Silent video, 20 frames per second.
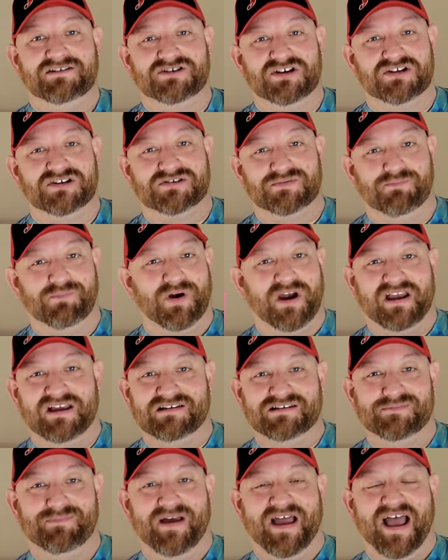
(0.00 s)
just brings
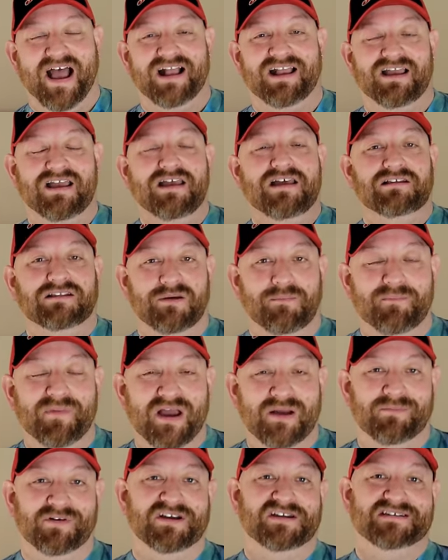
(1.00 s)
back the
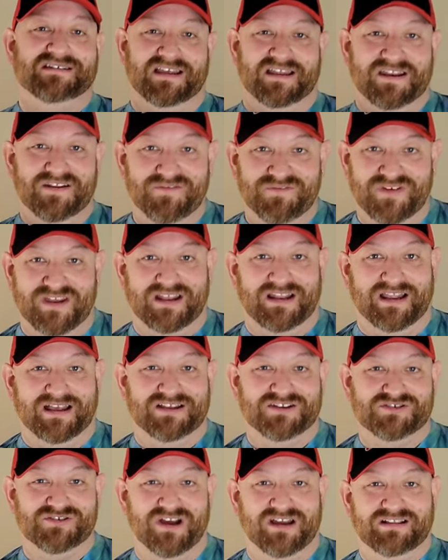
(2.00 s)
memories and the feelings
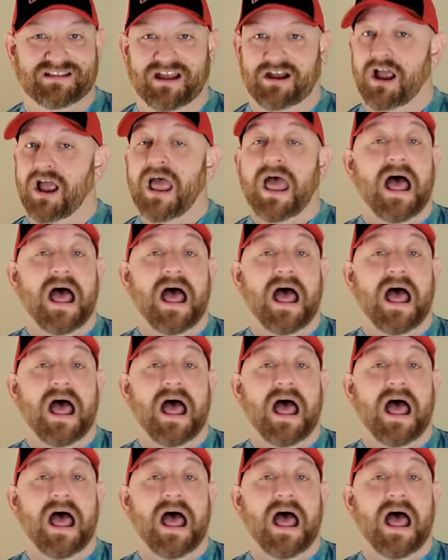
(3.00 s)
right there.